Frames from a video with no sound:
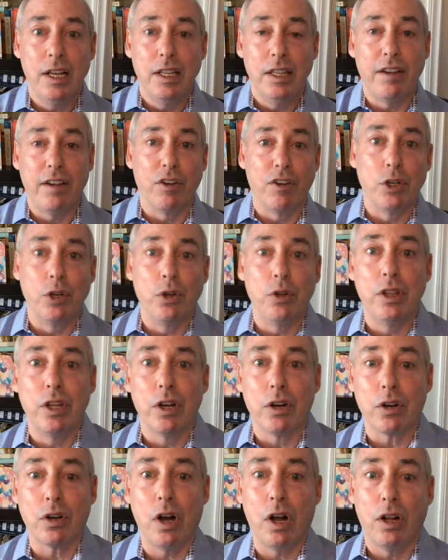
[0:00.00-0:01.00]
They've renewed
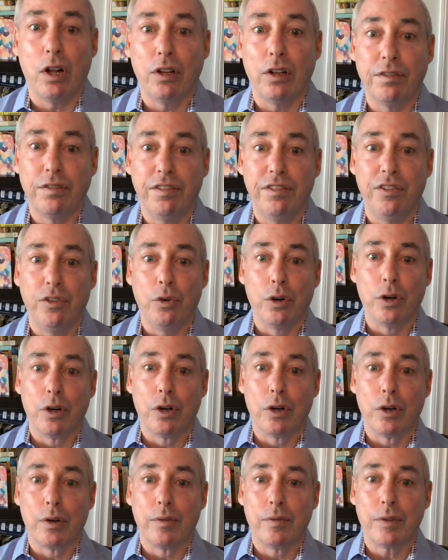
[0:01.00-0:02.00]
their call
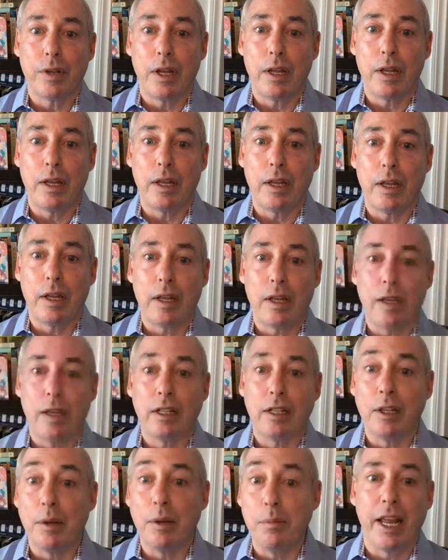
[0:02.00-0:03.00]
for a
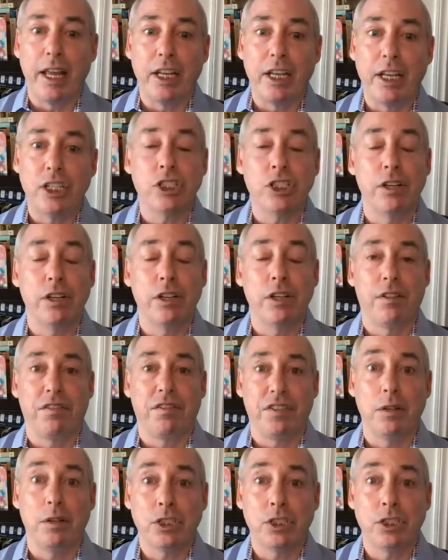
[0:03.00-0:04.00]
elimination of the
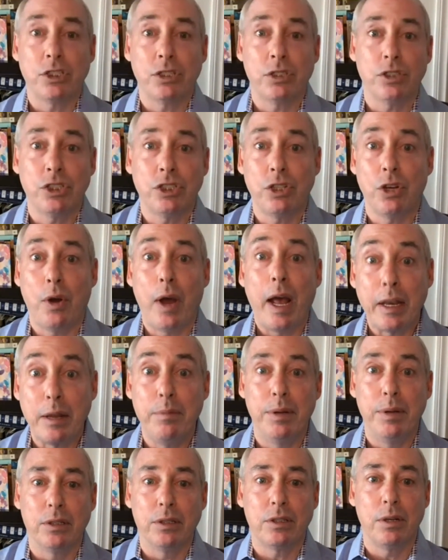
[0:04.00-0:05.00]
filibuster, so
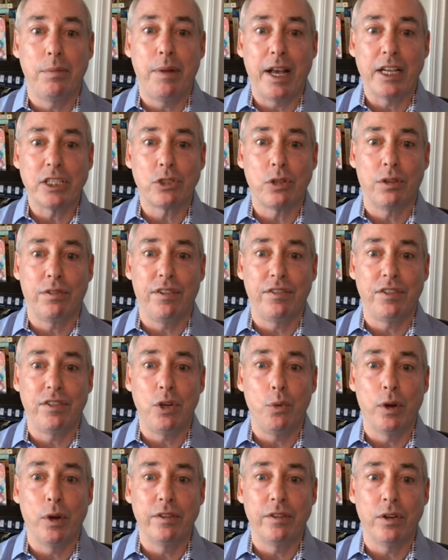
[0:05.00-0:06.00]
any bill could pass with
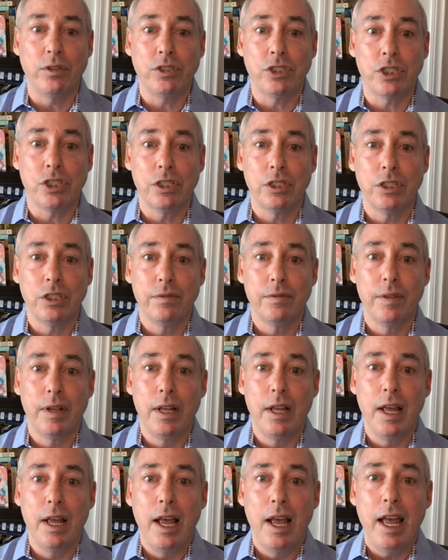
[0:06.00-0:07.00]
51 votes.
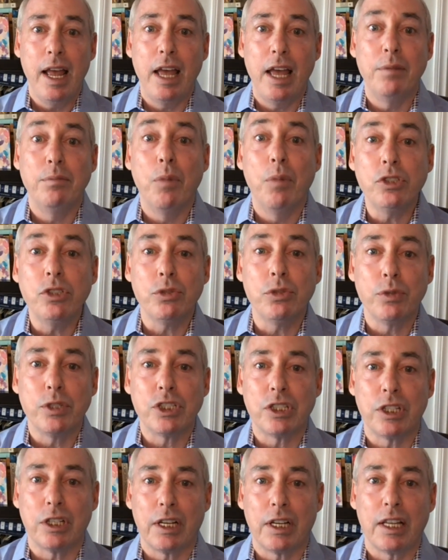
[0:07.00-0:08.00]
And most
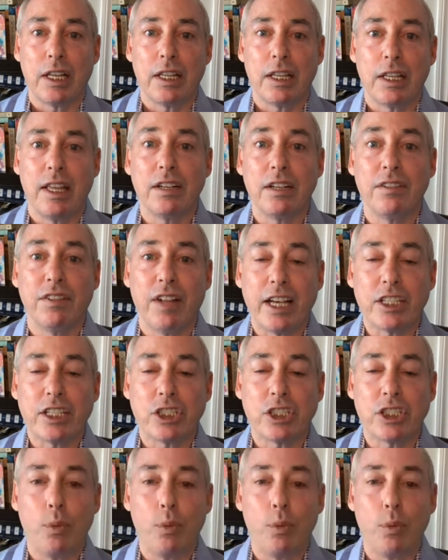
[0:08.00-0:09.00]
recently, at the end of
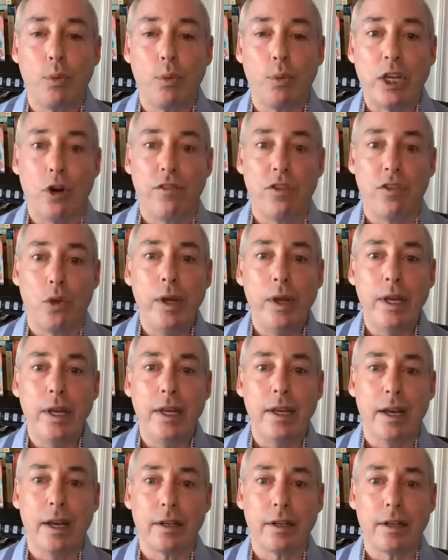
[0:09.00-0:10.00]
last week and over the
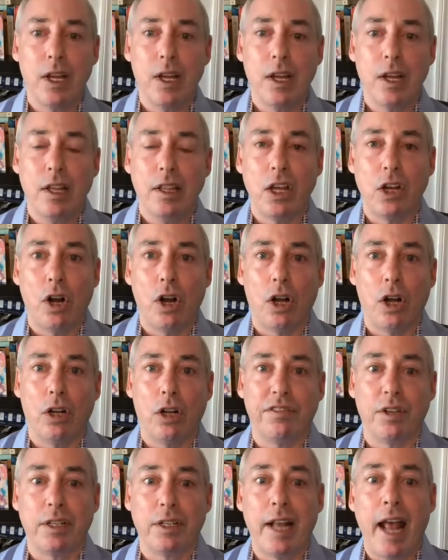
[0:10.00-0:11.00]
weekend, they
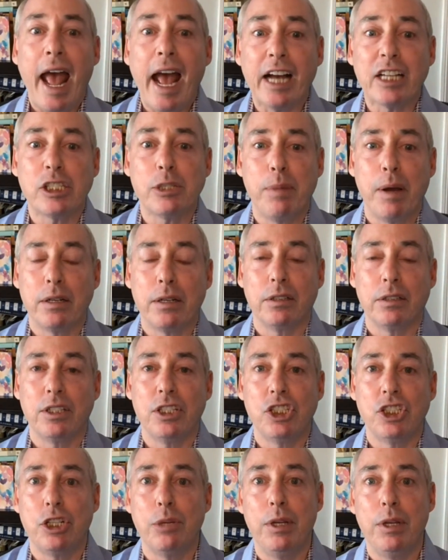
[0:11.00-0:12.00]
called for tax
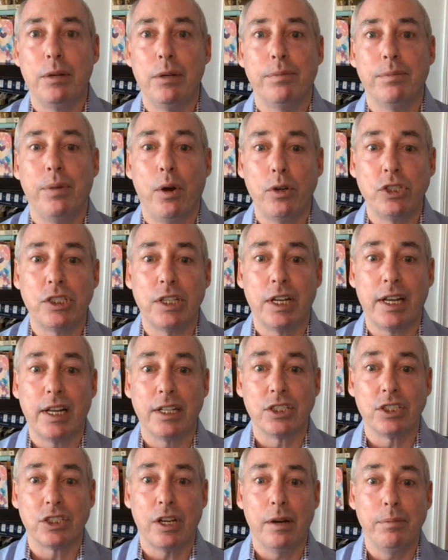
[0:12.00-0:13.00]
penalties to be imposed
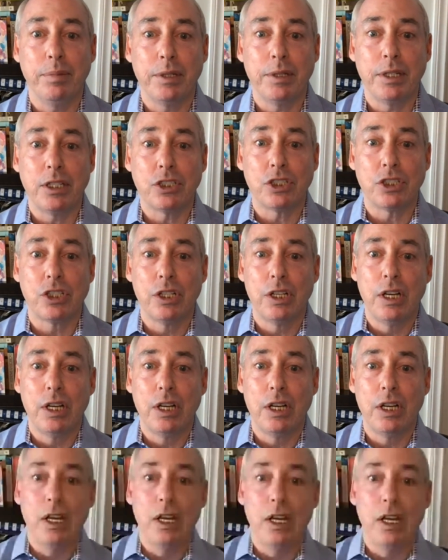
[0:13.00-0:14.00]
against companies
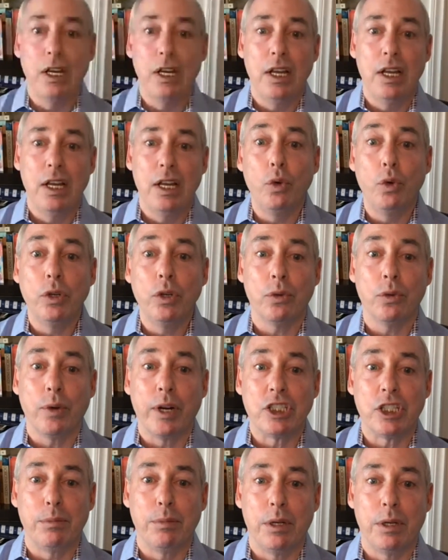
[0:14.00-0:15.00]
that wouldn't
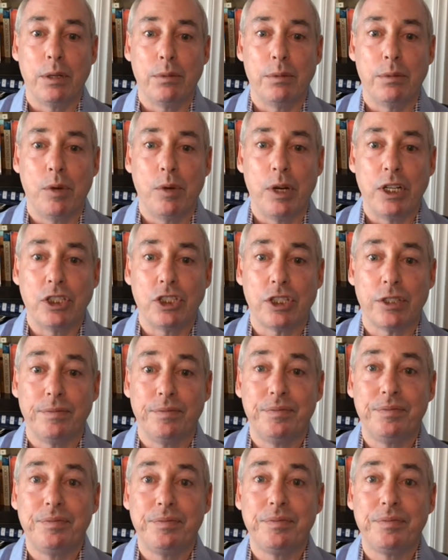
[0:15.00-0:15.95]
raise the minimum wage.